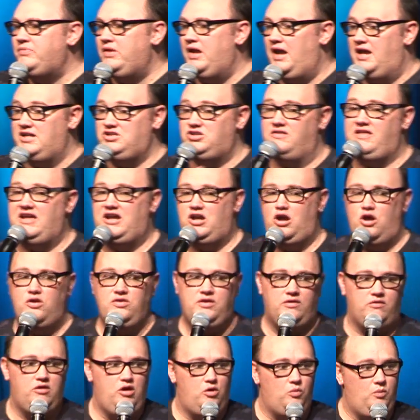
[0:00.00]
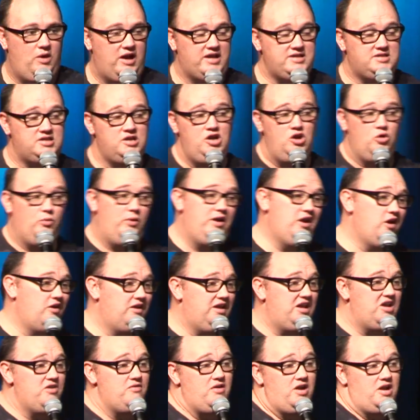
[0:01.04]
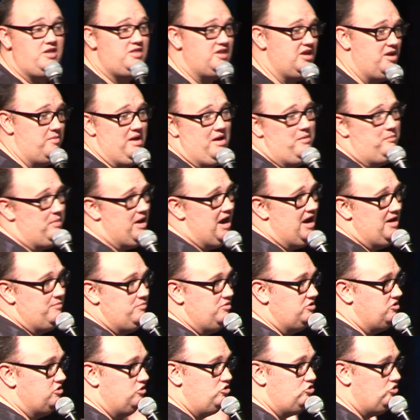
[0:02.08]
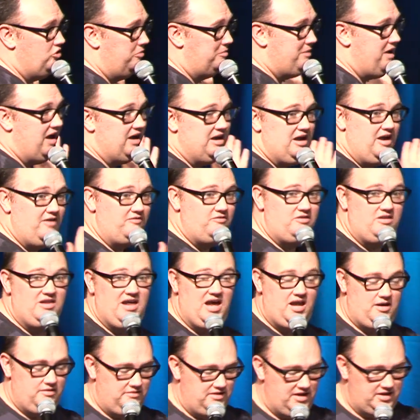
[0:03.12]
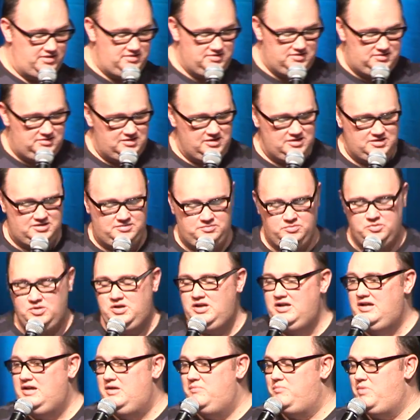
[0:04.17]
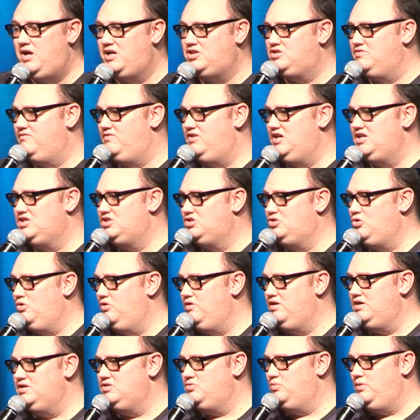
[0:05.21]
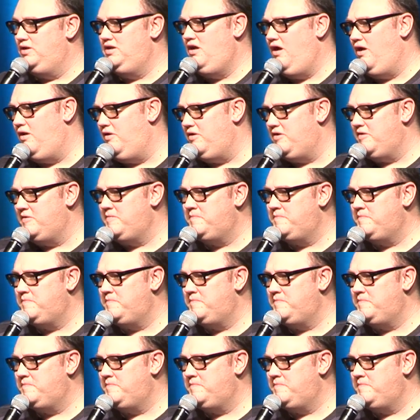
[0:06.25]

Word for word: And so they go their own ways. We don't hear anything about Barnabas and John Mark after that. That's as much of their story as we know.